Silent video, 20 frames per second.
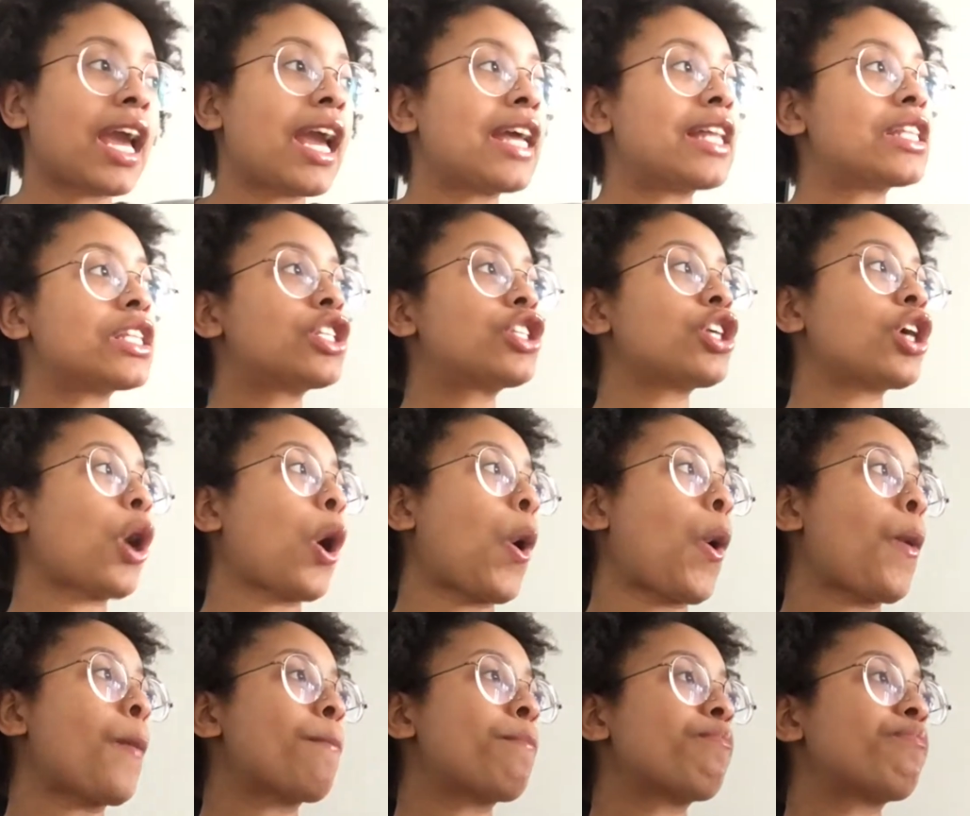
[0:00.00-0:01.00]
And
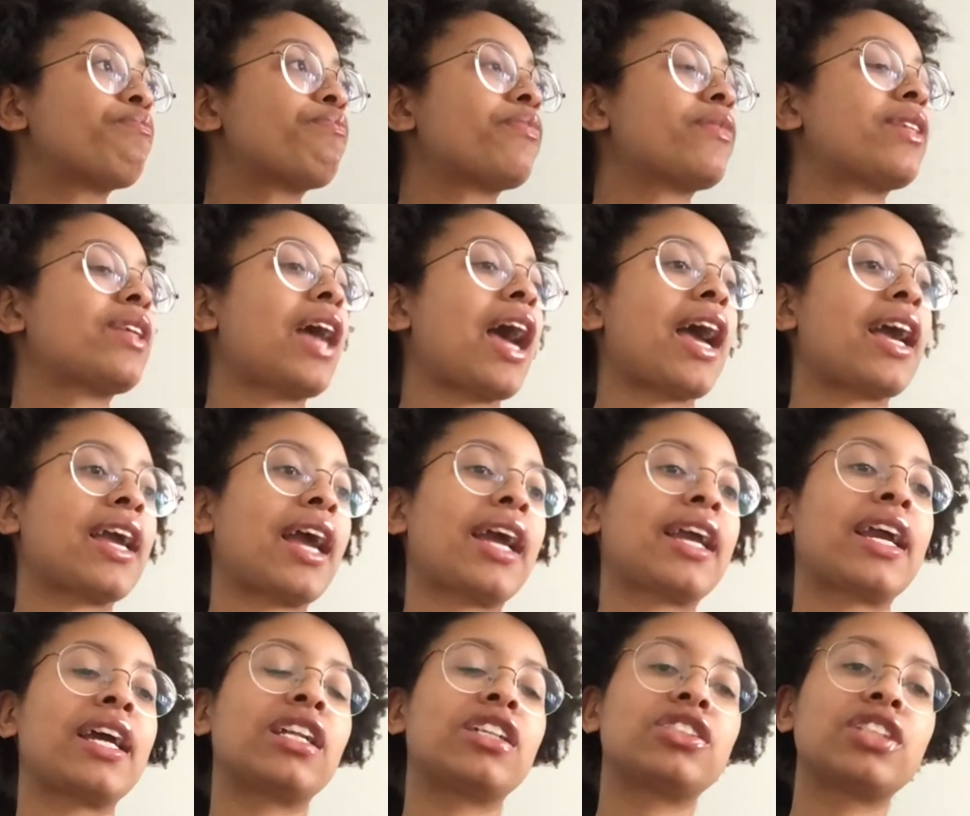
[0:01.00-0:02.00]
so I
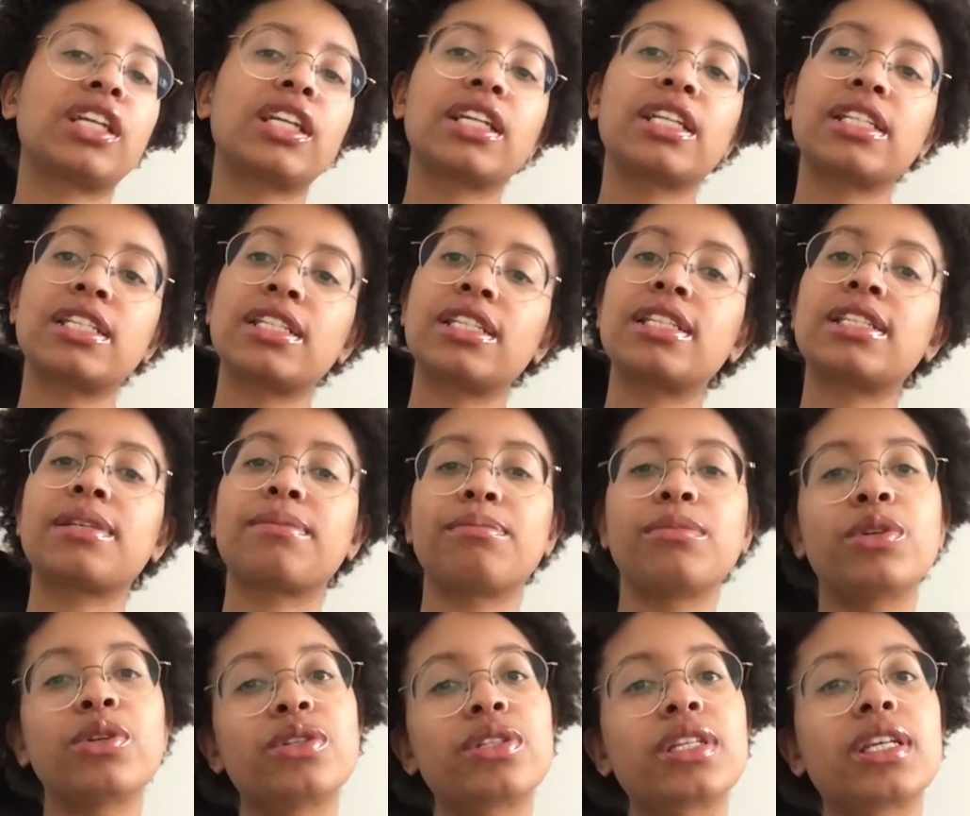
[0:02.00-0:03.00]
kind of try to listen to some
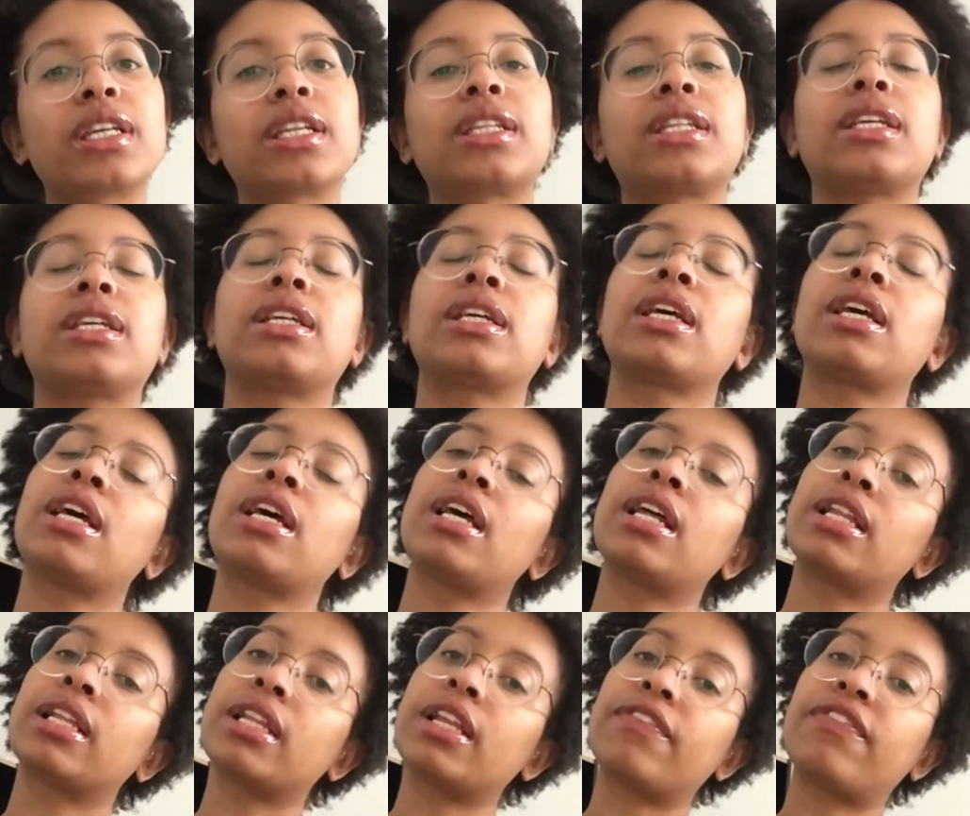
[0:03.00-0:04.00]
music to
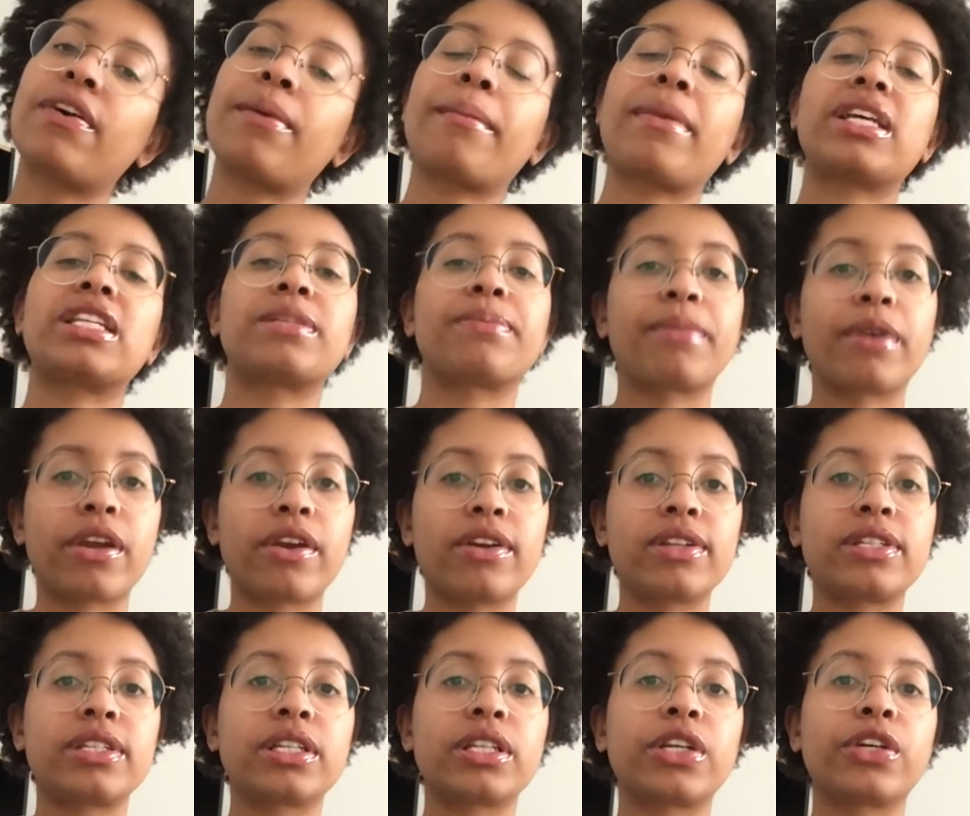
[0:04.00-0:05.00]
lift up my
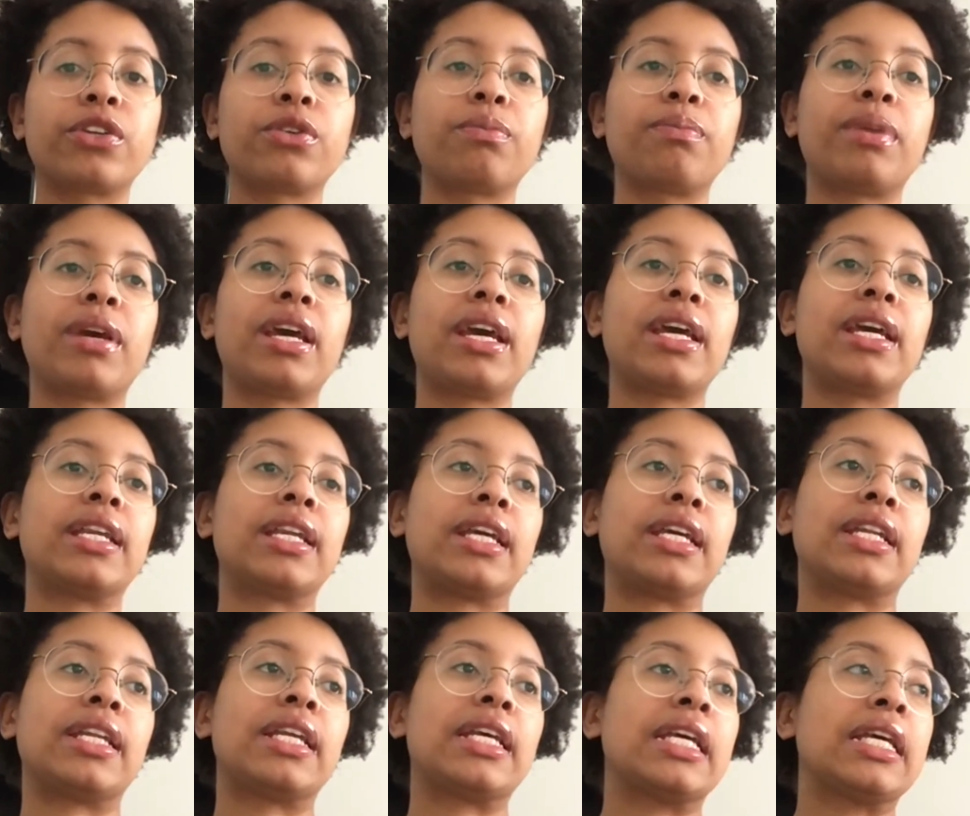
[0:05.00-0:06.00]
spirits a little bit.
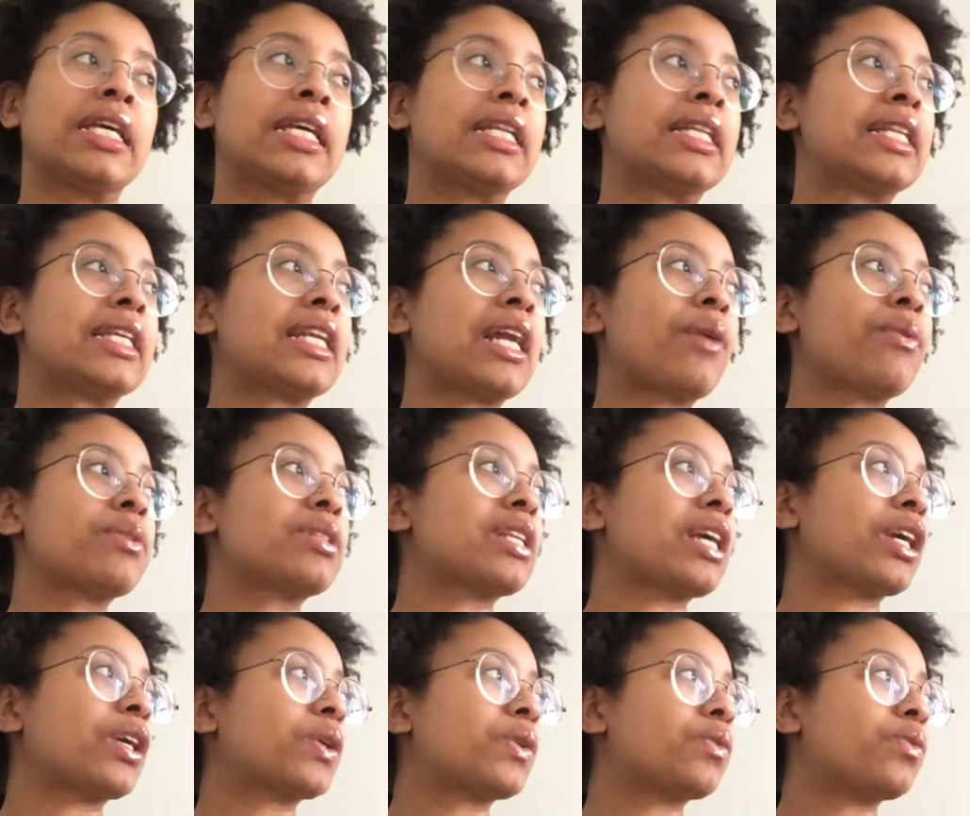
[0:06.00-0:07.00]
And then I was
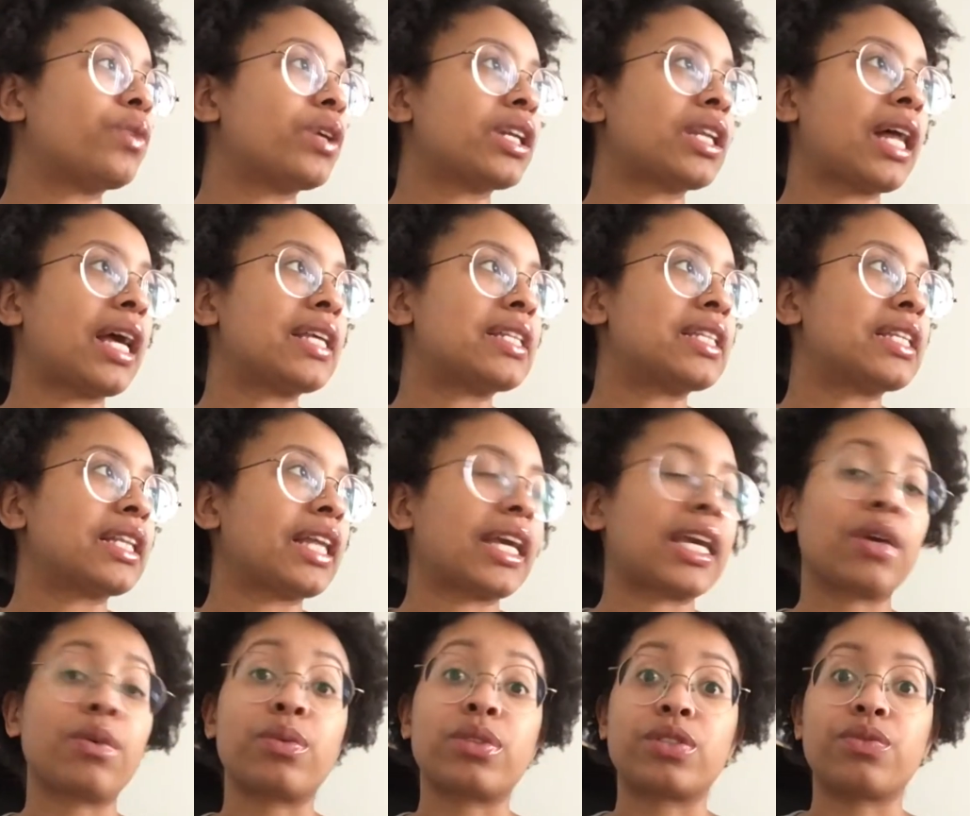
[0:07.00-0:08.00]
realizing
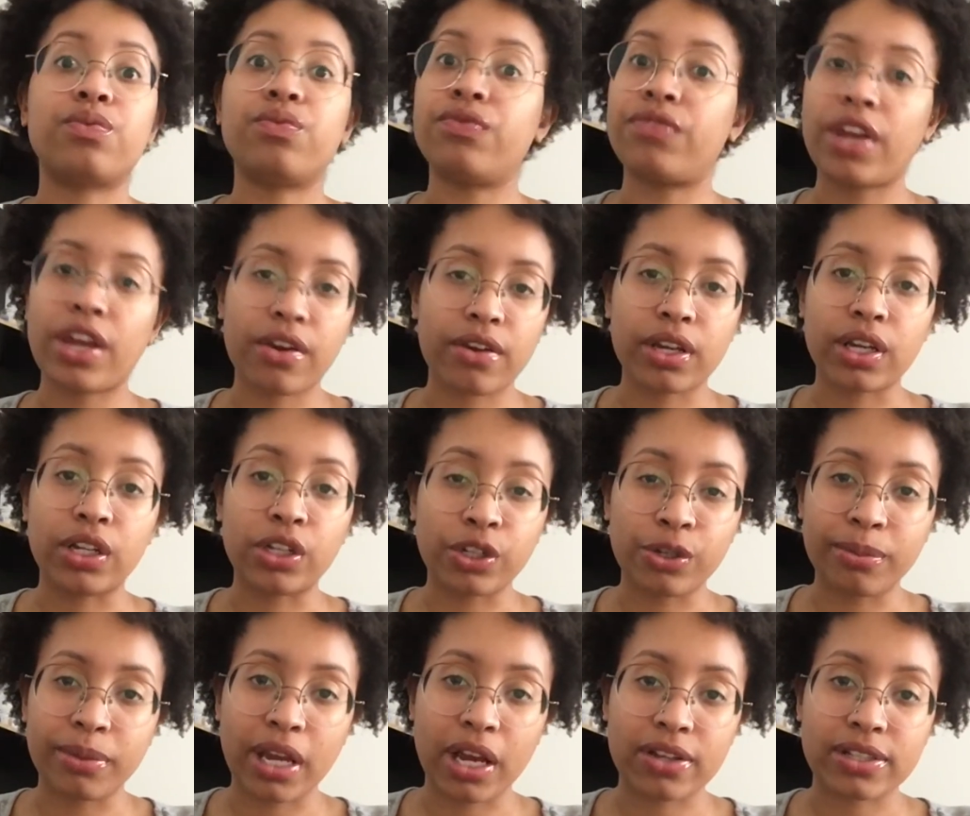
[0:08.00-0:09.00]
it was very
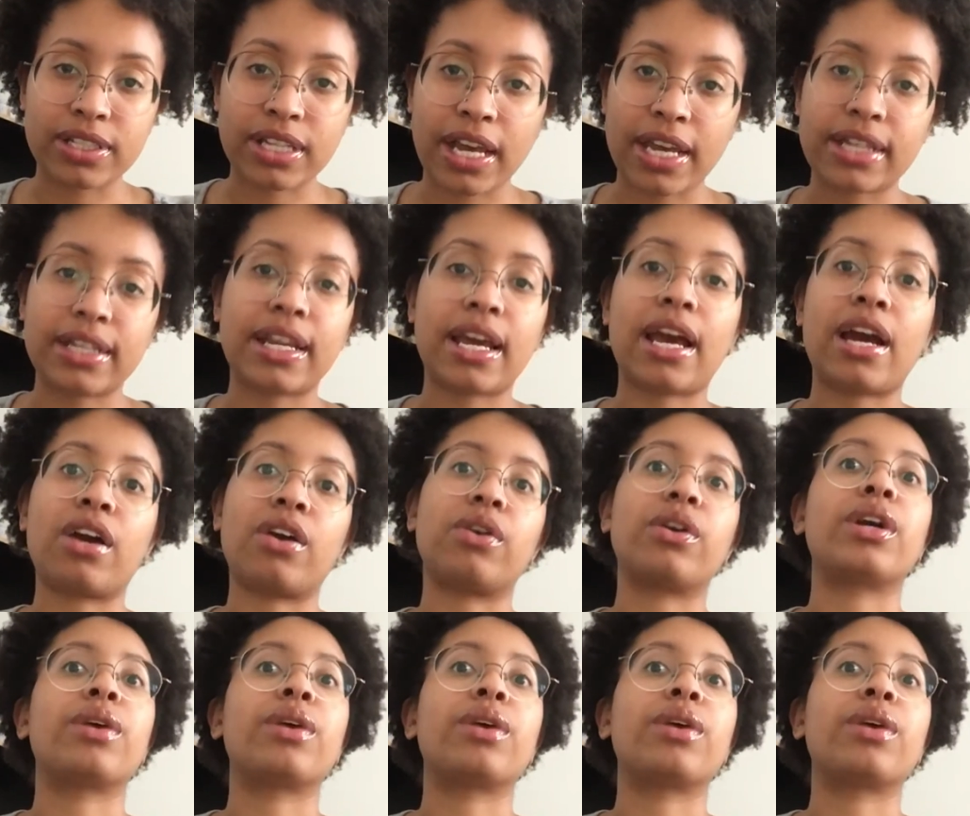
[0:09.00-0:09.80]
gloomy outside now.